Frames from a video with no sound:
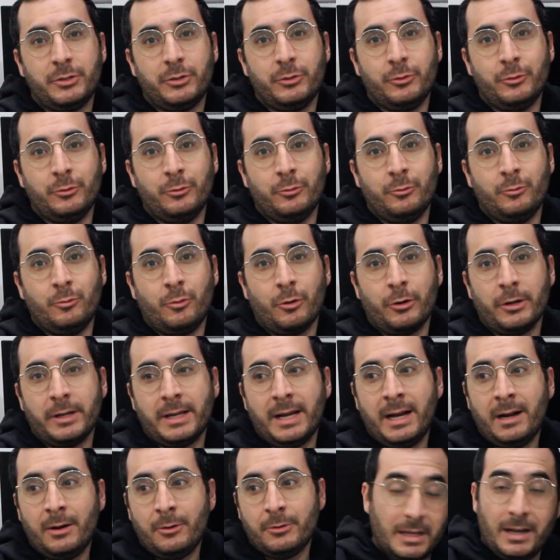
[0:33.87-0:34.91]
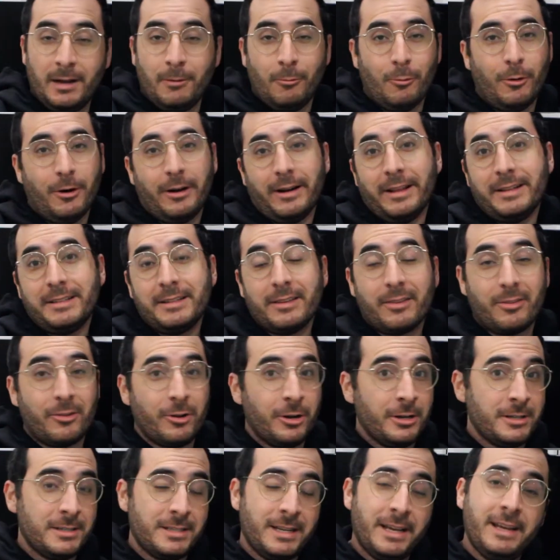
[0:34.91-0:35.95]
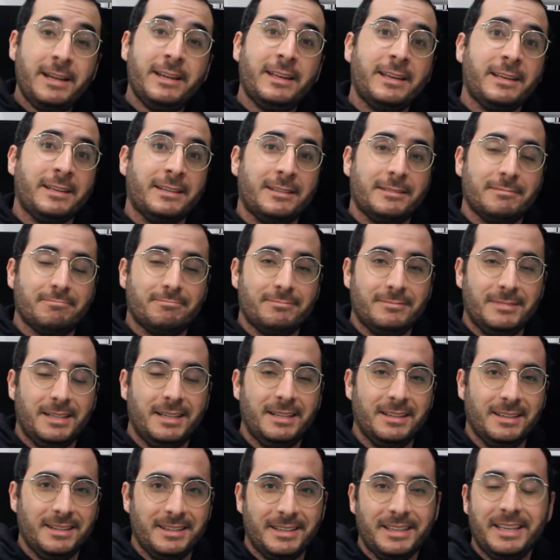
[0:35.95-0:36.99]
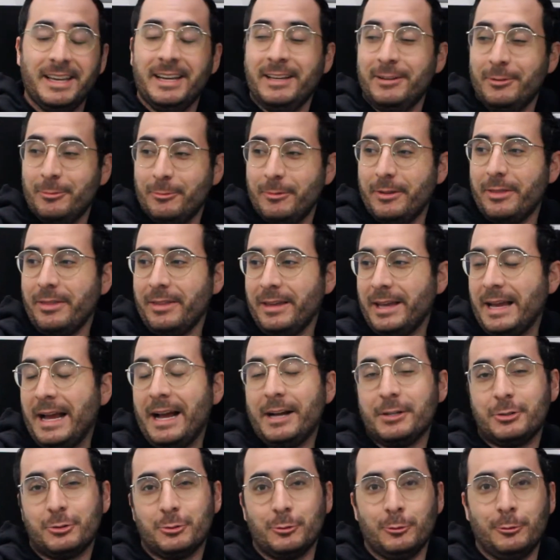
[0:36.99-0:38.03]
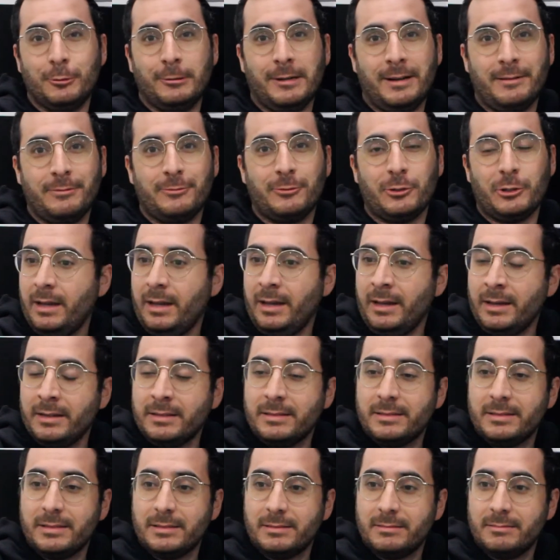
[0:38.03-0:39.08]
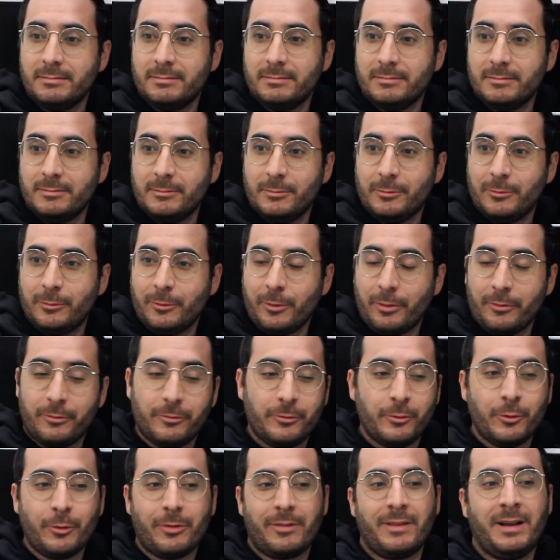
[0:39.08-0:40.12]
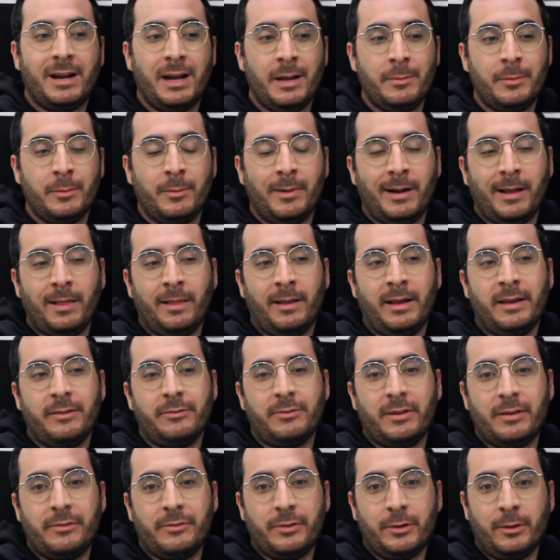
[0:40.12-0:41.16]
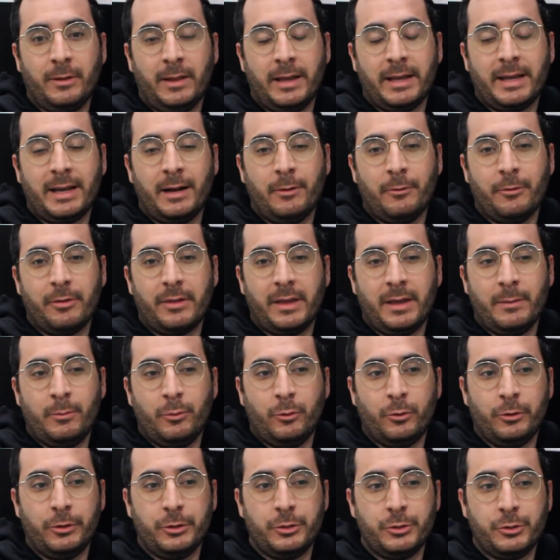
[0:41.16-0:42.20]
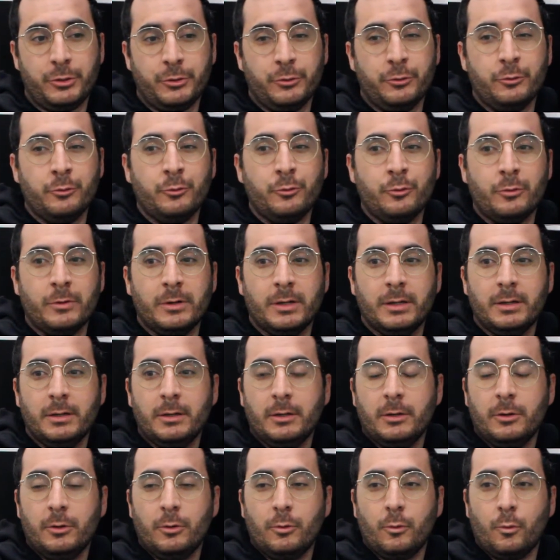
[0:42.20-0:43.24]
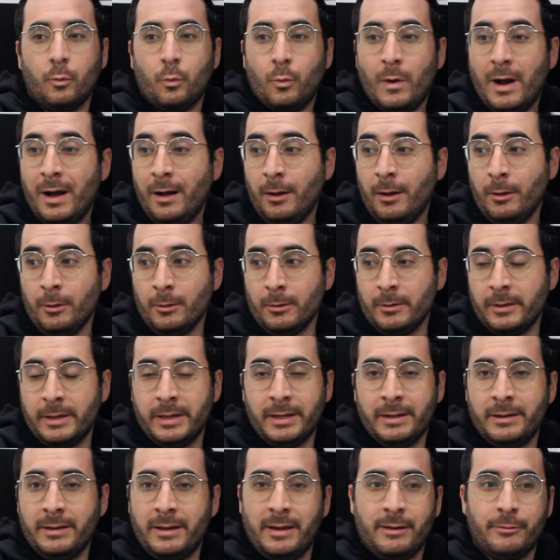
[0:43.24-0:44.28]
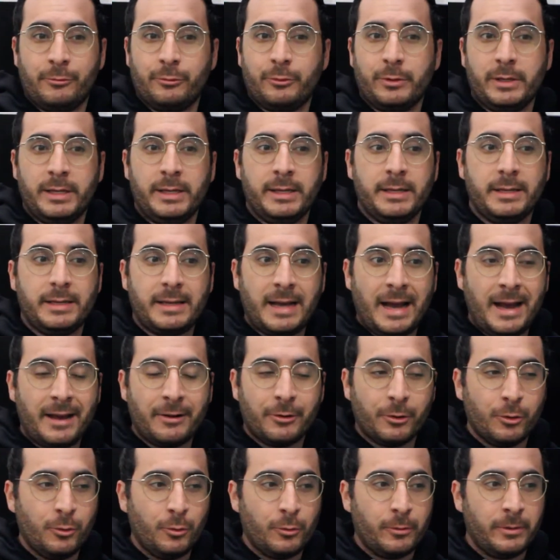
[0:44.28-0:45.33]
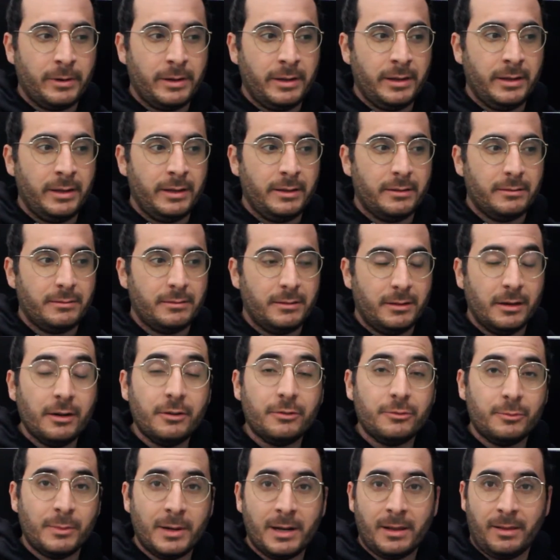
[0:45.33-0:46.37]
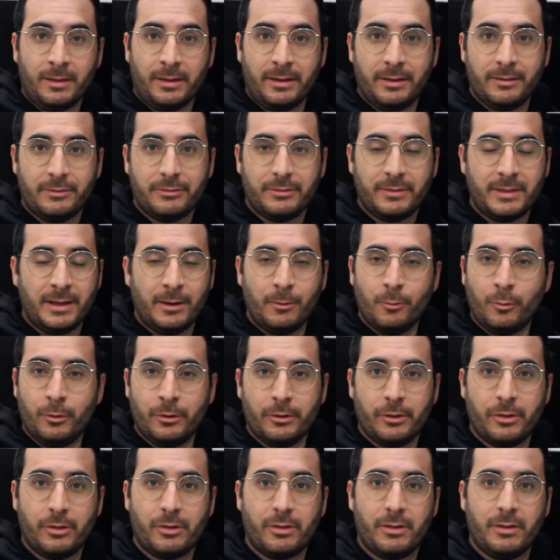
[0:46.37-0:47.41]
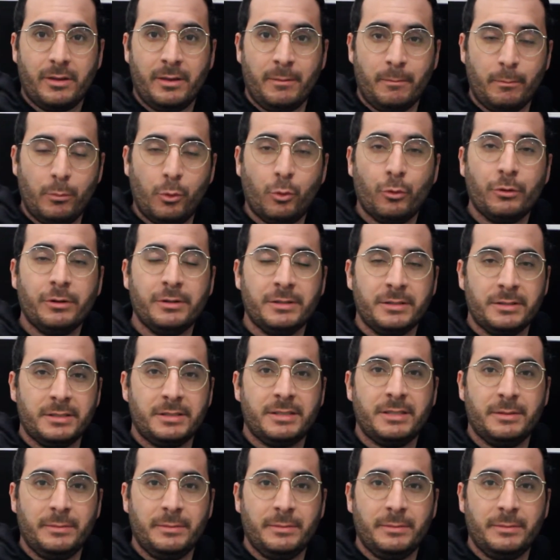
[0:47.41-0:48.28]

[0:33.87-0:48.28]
to work out, I wanted to start dating again with like actual effort. And for the first time in my life, I feel like I was able to do well in every category of my life that was important to